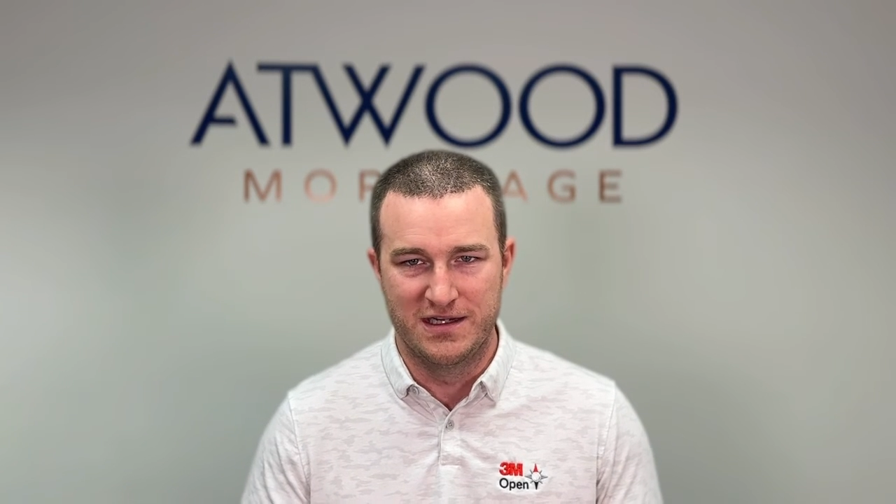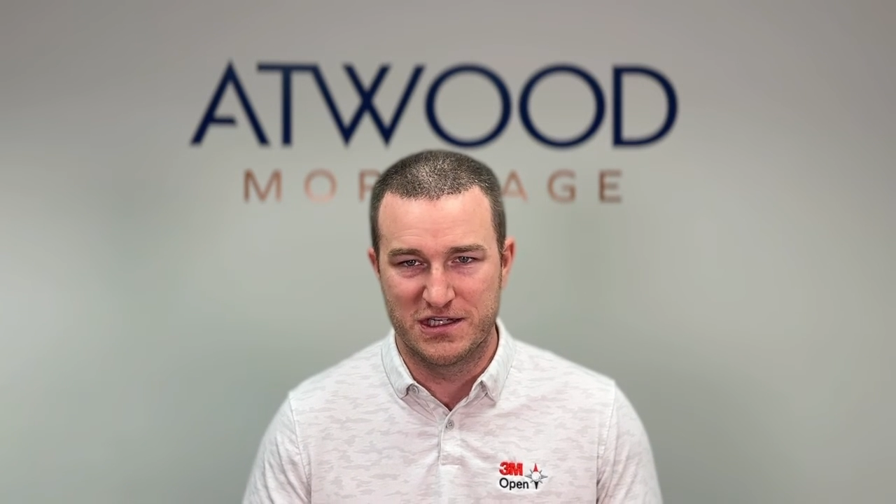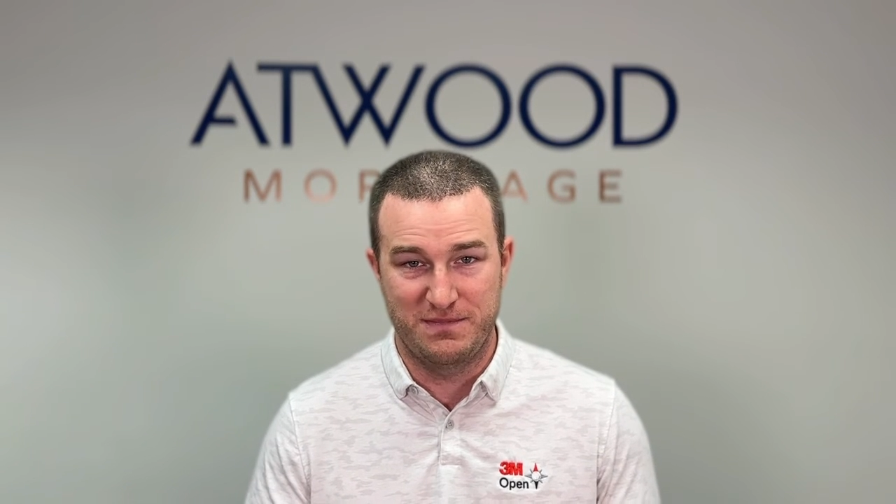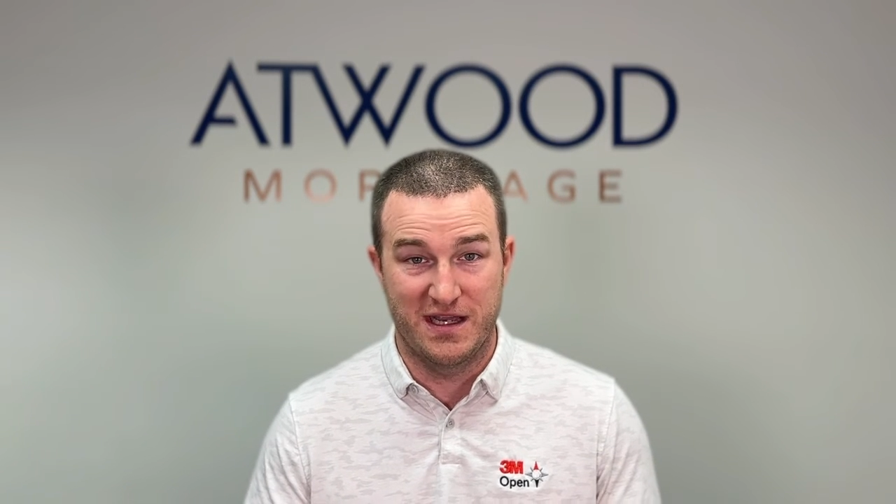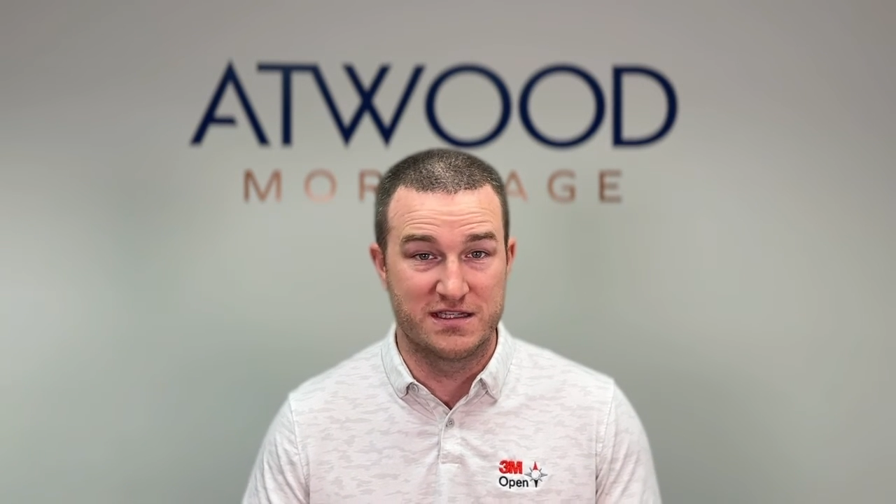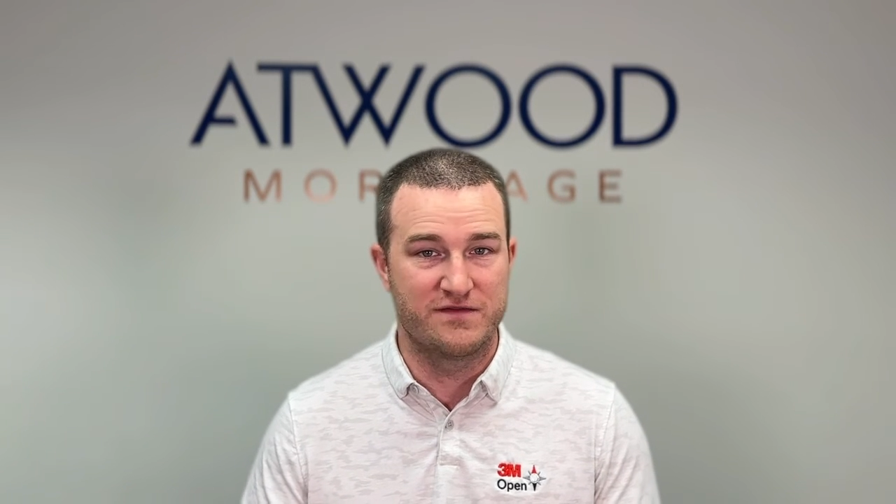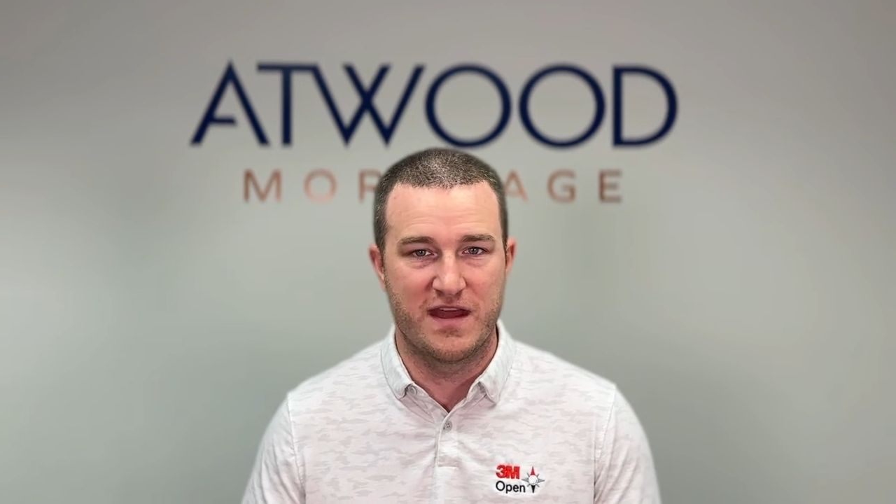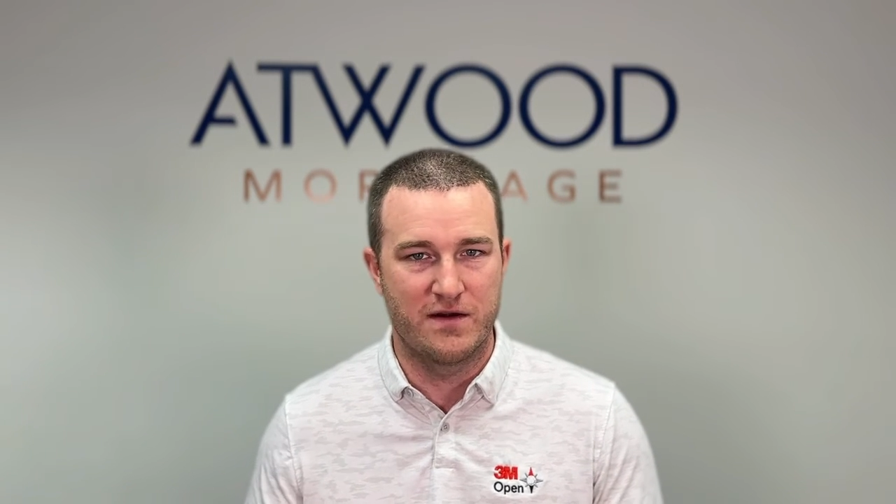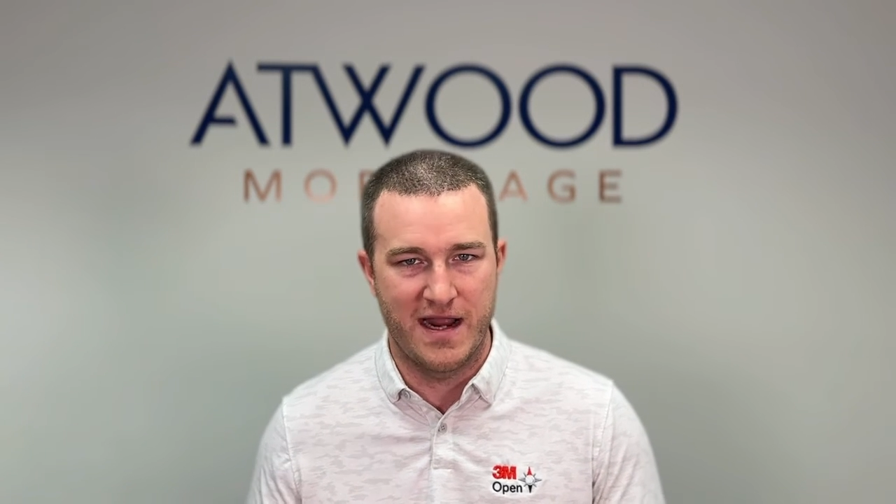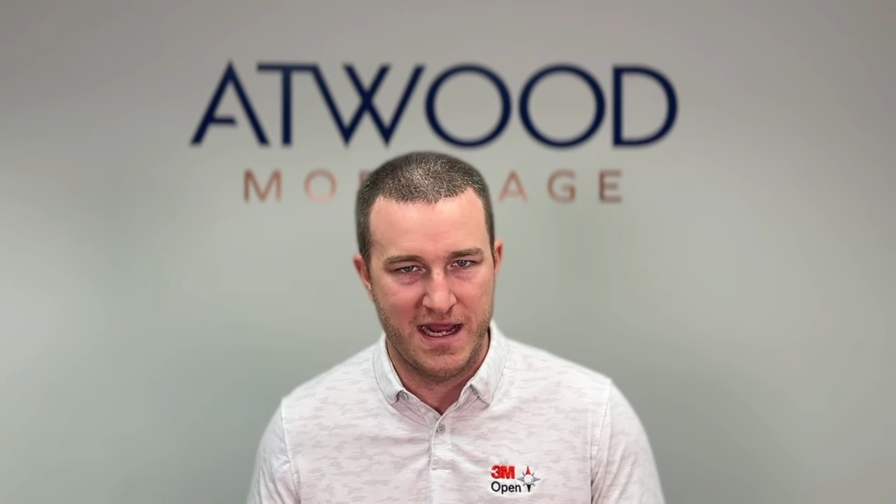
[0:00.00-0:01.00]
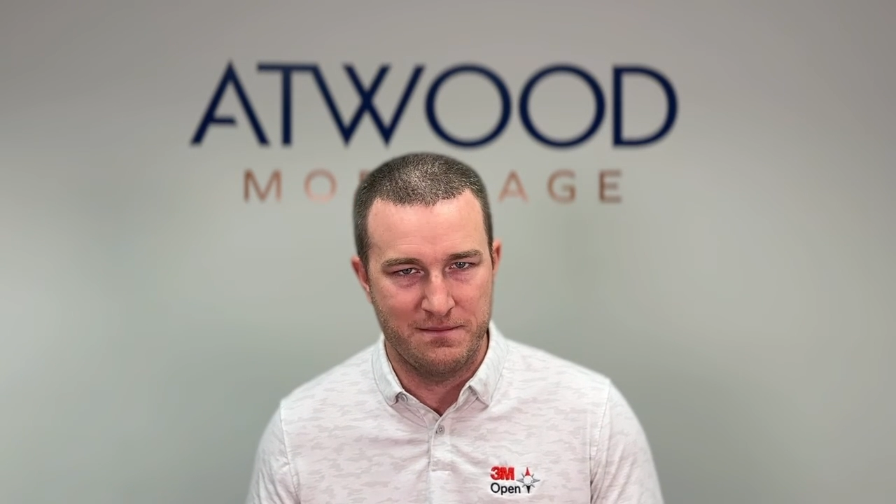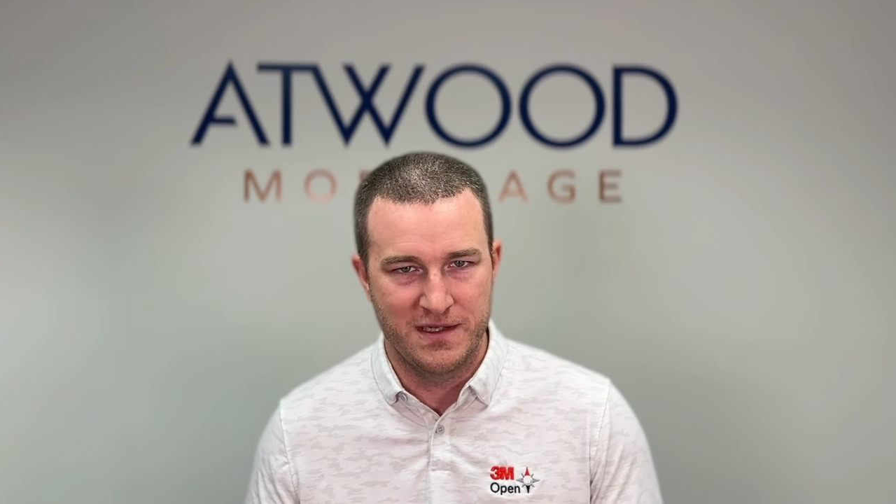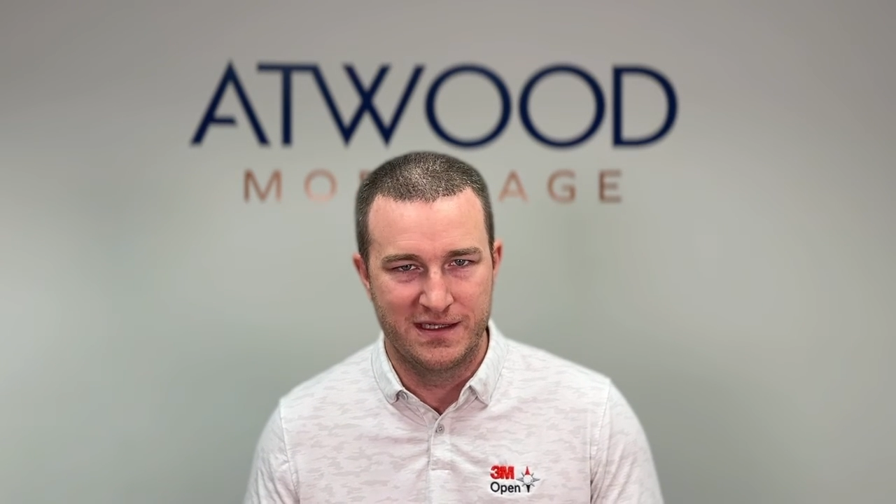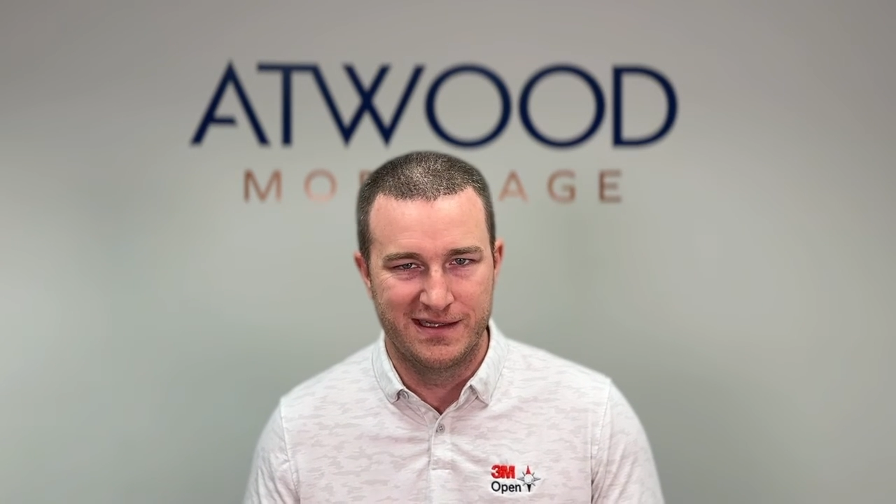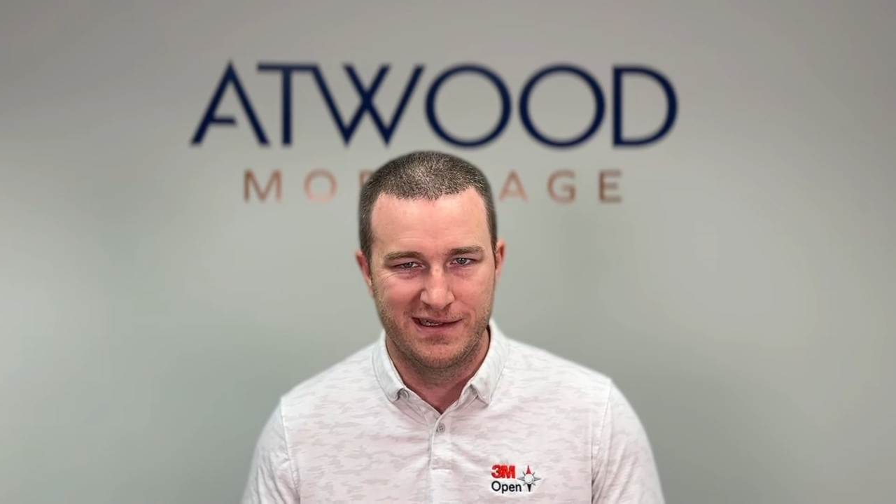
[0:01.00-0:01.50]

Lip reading: just because of their name,